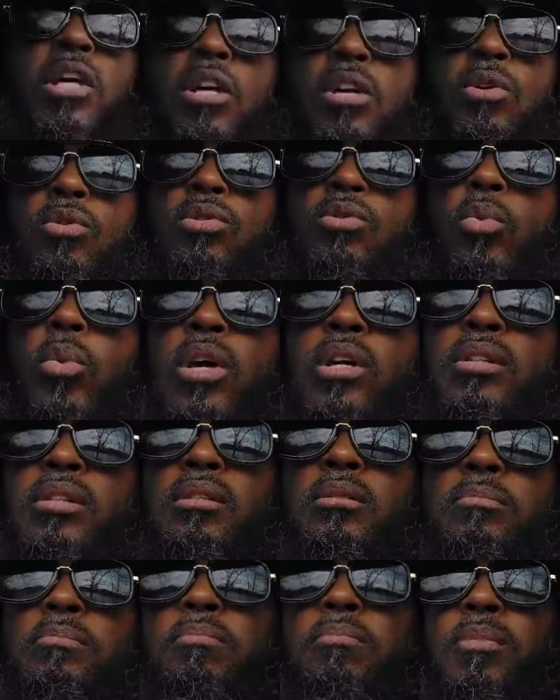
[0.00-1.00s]
he used
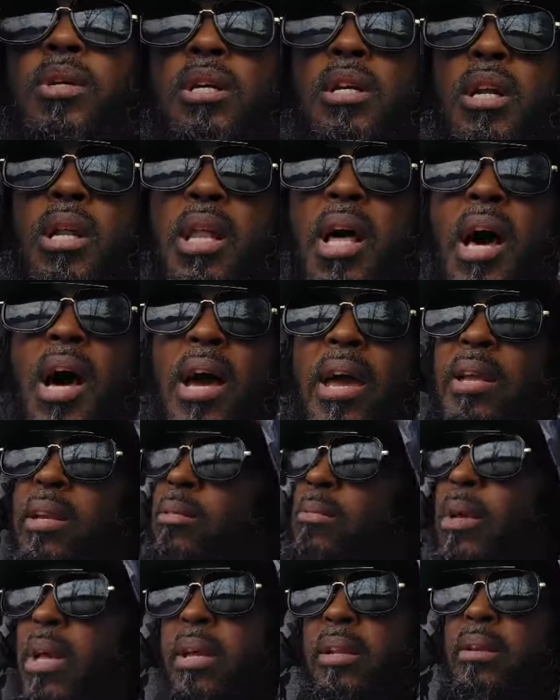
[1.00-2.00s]
wisdom in a lot
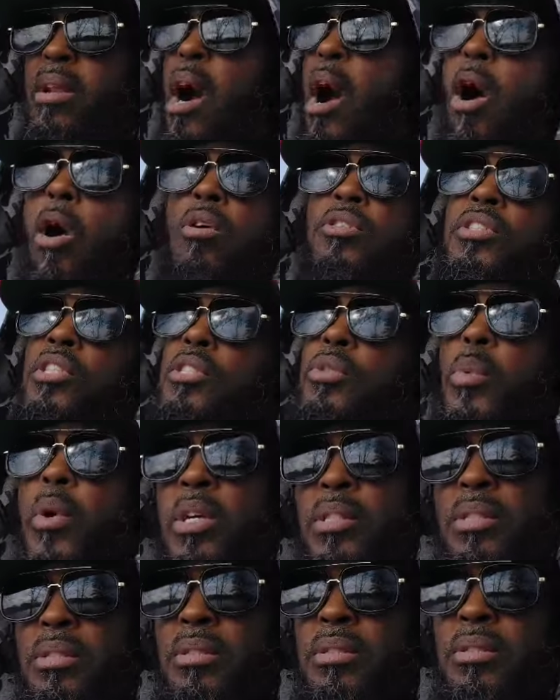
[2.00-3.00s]
in, in all
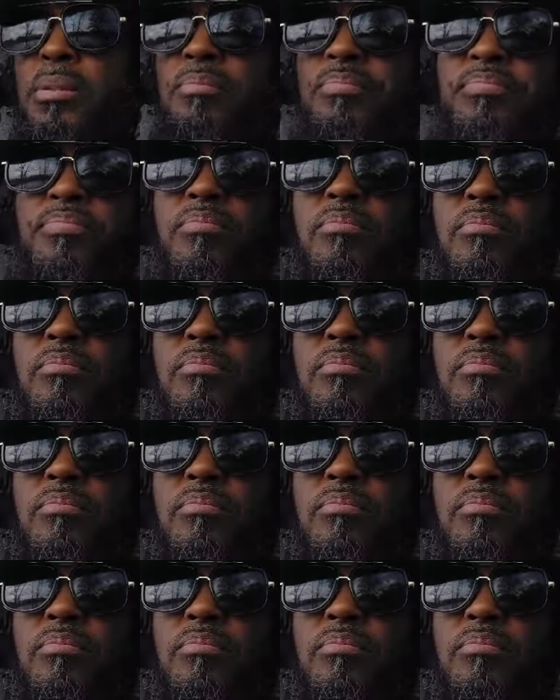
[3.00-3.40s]
situations.